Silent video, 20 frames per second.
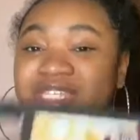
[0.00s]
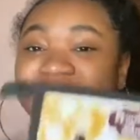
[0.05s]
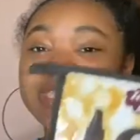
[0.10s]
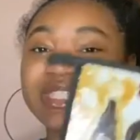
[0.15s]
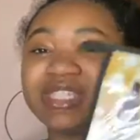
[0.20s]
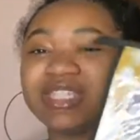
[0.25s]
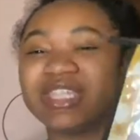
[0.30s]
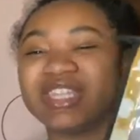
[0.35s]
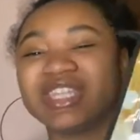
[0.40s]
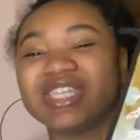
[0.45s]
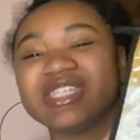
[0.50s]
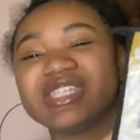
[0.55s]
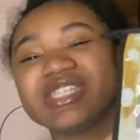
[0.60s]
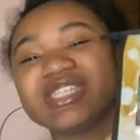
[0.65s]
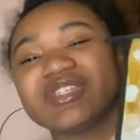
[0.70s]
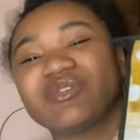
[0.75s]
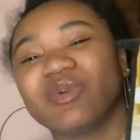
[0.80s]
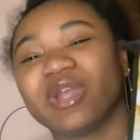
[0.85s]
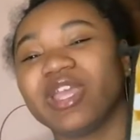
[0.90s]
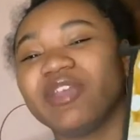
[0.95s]
is this is
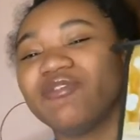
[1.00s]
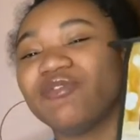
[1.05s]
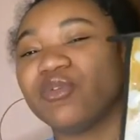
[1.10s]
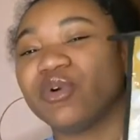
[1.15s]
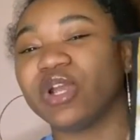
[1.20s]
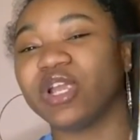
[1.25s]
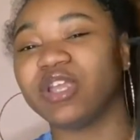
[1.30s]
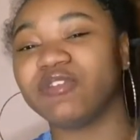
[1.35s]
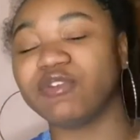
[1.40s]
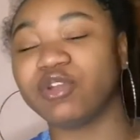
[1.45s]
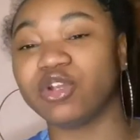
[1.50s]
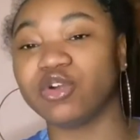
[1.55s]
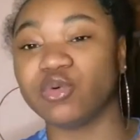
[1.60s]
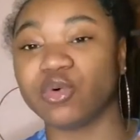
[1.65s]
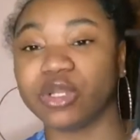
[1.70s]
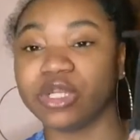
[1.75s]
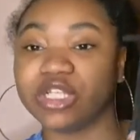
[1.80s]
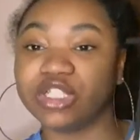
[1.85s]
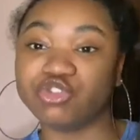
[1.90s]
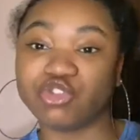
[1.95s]
great for if you're
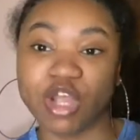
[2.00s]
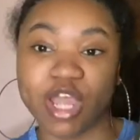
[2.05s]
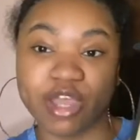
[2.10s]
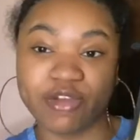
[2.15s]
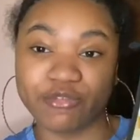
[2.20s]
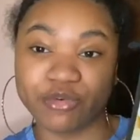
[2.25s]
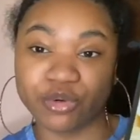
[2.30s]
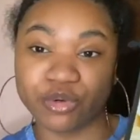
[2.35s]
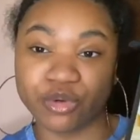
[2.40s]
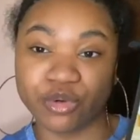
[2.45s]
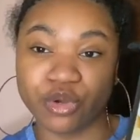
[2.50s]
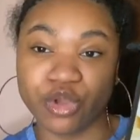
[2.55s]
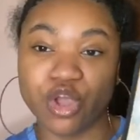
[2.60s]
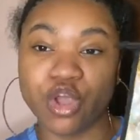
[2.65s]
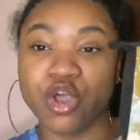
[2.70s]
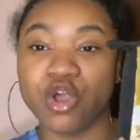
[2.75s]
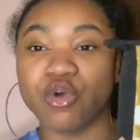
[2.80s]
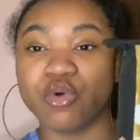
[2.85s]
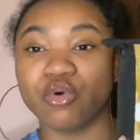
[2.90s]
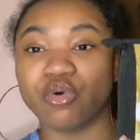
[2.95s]
going to travel
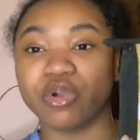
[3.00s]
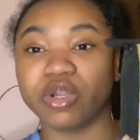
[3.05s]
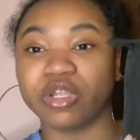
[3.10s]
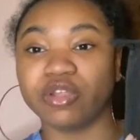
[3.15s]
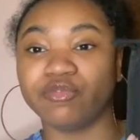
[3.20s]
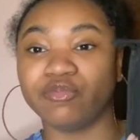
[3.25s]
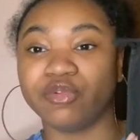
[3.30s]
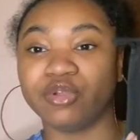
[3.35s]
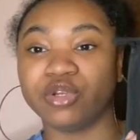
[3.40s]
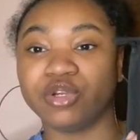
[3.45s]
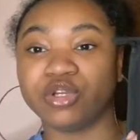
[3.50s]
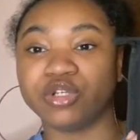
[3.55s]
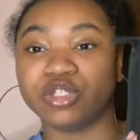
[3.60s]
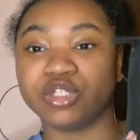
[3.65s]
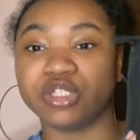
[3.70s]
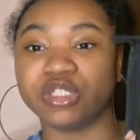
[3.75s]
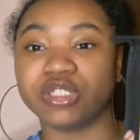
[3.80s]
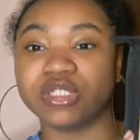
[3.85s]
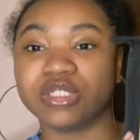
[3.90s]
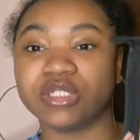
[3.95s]
or if you're
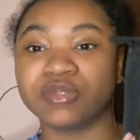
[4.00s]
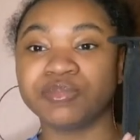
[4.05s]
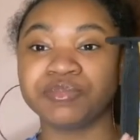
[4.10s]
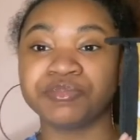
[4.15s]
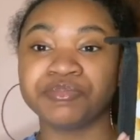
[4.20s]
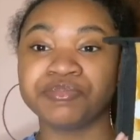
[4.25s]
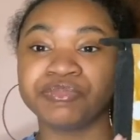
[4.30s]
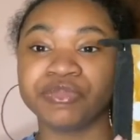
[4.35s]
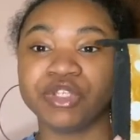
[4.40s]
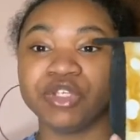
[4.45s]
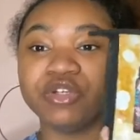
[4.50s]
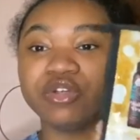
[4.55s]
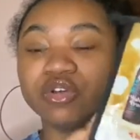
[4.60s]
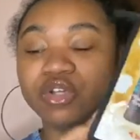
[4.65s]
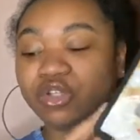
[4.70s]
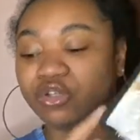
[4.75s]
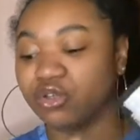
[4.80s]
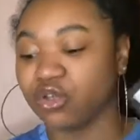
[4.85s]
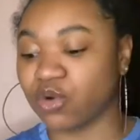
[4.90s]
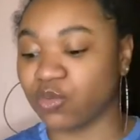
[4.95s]
just, you know,
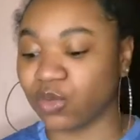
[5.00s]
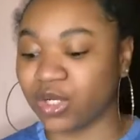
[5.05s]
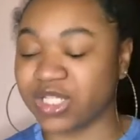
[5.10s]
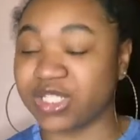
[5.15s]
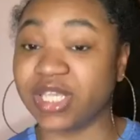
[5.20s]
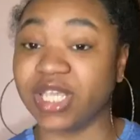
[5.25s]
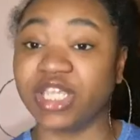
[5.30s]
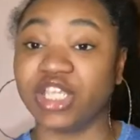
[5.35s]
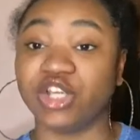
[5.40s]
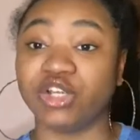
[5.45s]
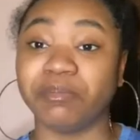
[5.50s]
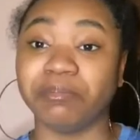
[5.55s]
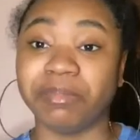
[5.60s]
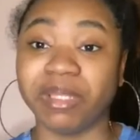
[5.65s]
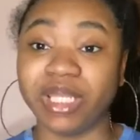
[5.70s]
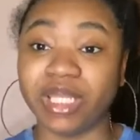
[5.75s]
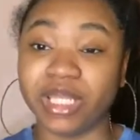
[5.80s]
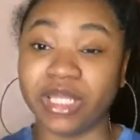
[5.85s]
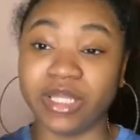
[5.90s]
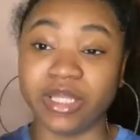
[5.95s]
you don't want to take your
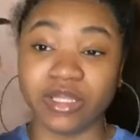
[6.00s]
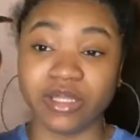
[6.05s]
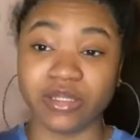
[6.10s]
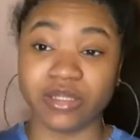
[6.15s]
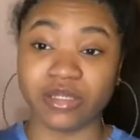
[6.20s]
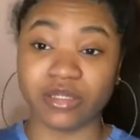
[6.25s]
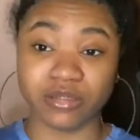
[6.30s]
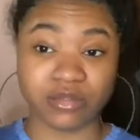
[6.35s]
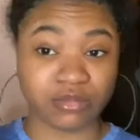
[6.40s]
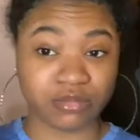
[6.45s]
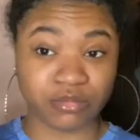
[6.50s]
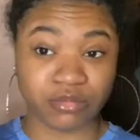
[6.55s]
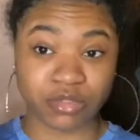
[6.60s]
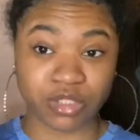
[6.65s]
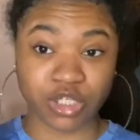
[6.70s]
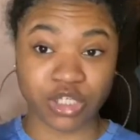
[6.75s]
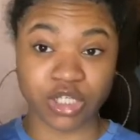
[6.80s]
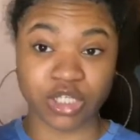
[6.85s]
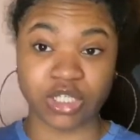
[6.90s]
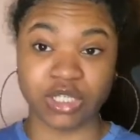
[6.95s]
big
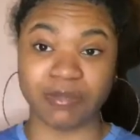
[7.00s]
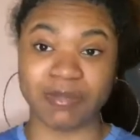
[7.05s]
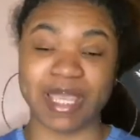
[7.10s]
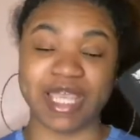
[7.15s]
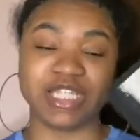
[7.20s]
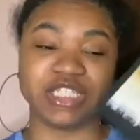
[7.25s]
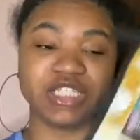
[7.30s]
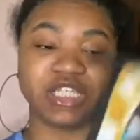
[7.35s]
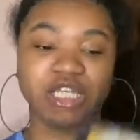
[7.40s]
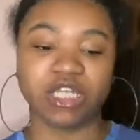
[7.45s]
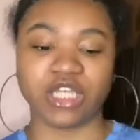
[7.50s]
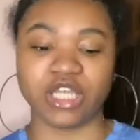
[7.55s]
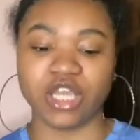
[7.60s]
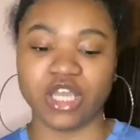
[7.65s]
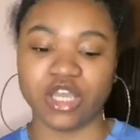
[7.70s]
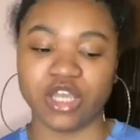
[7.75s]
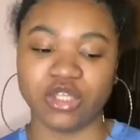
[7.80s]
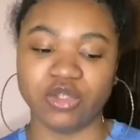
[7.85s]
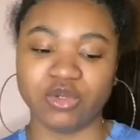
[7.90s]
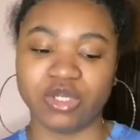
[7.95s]
curly magic
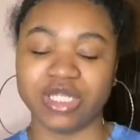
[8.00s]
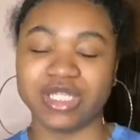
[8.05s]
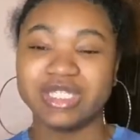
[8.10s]
you can